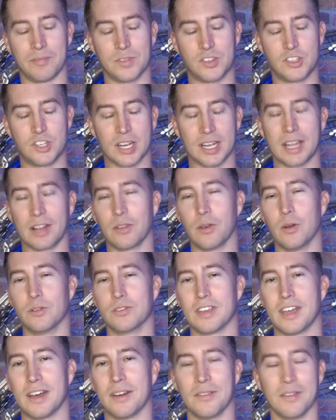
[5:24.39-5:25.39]
checking
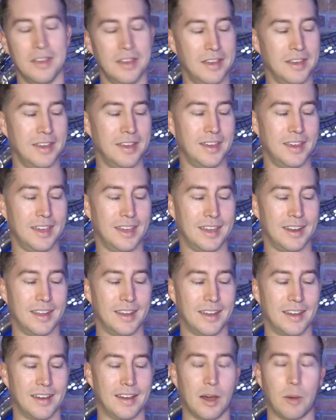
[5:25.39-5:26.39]
those out. And
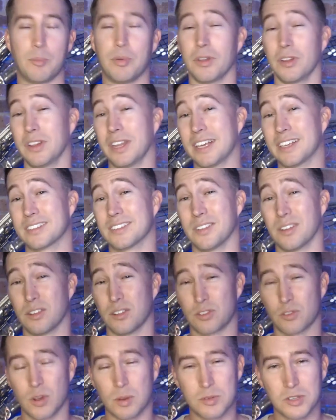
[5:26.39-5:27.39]
I'll put links in the
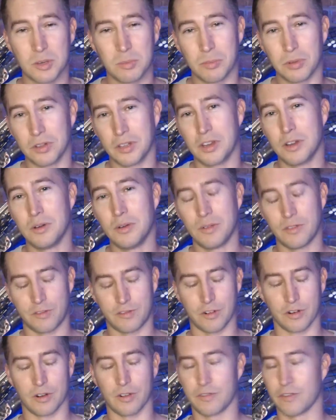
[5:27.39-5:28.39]
description below
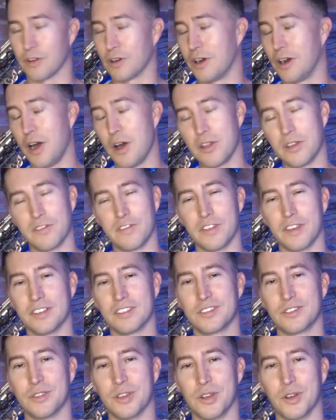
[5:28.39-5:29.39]
for all of
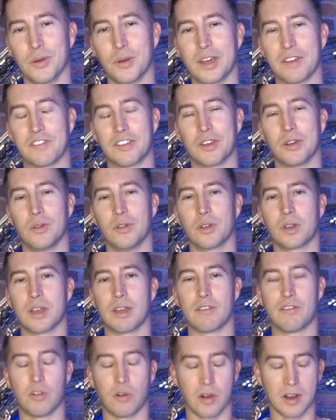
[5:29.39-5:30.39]
this, so you don't have to go
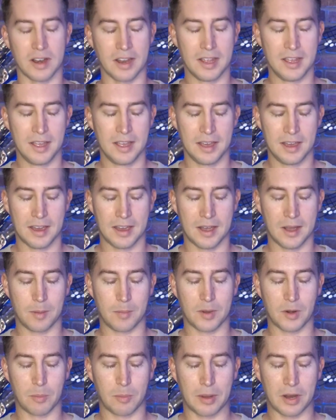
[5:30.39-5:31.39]
looking for it.
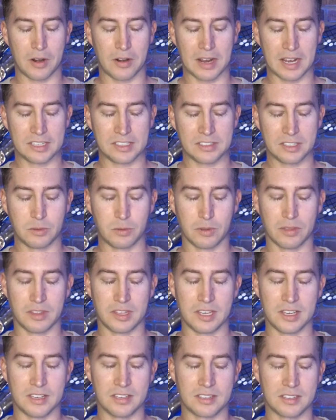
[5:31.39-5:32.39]
It'll pair nicely with
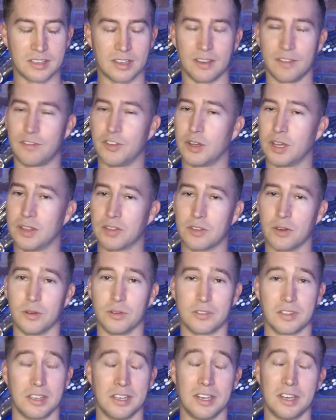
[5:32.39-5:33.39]
these if you get
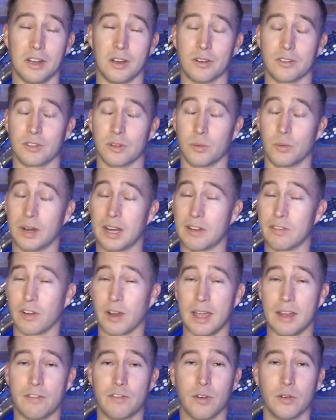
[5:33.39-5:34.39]
those in-ears or whatever
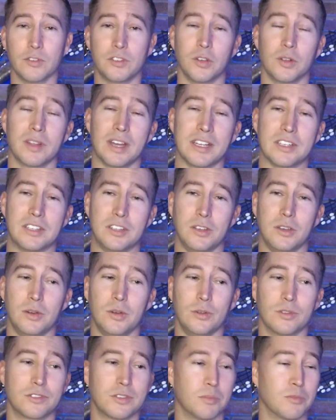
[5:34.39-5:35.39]
headphones you like to
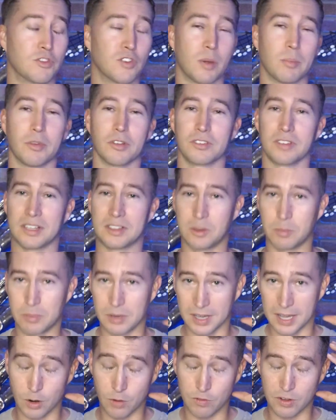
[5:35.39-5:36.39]
use. Some drummers like the
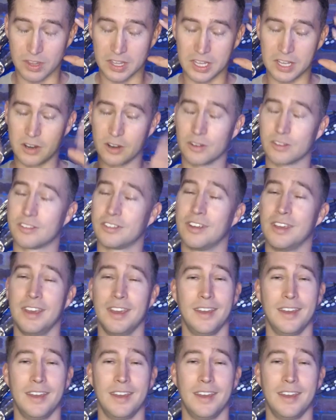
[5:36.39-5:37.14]
big over-the-ears,